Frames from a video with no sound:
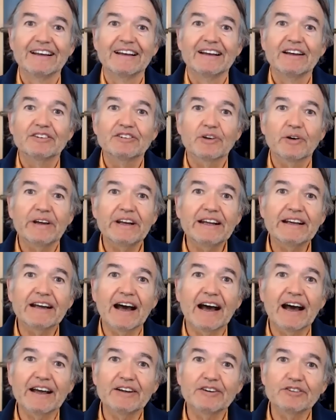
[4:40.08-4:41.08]
So any mm.
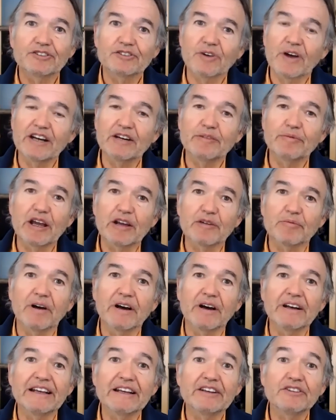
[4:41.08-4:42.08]
guy who's trying to make
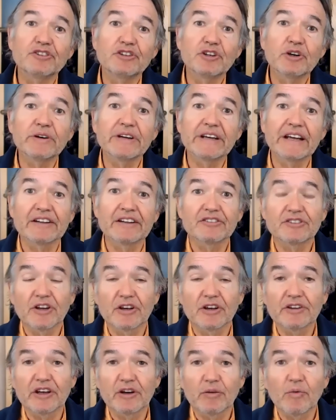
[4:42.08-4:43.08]
money, he's doing it
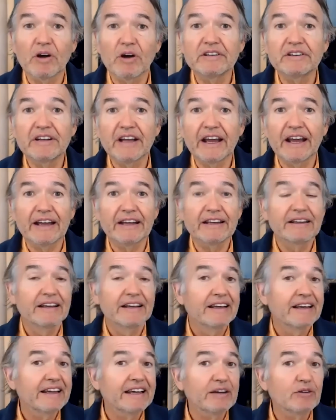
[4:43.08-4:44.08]
so that one day
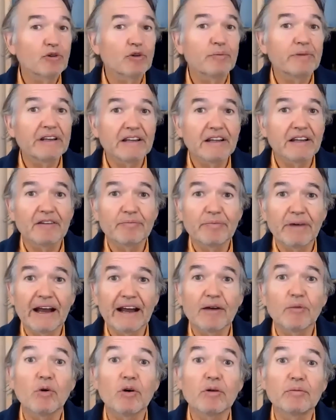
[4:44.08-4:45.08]
he will be loved by
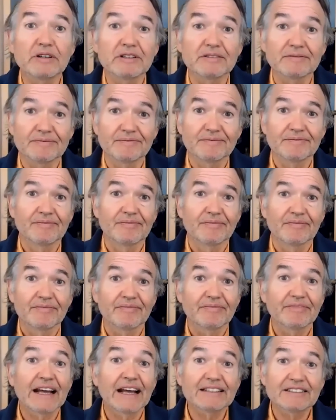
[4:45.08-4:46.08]
a woman.
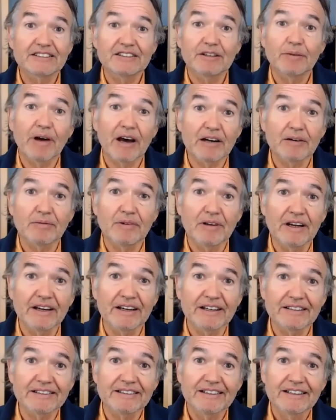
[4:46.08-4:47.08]
That's the bottom
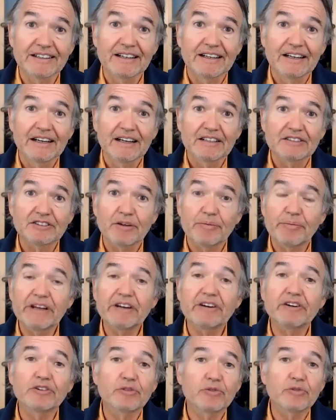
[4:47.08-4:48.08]
line. So
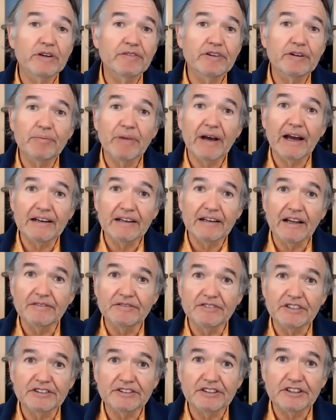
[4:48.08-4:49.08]
men are driven by
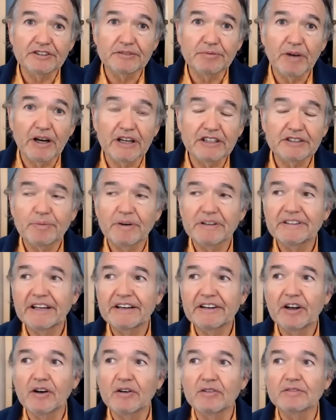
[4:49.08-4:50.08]
love just as much, but they
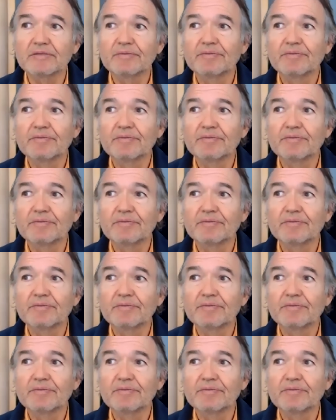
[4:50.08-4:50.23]
don't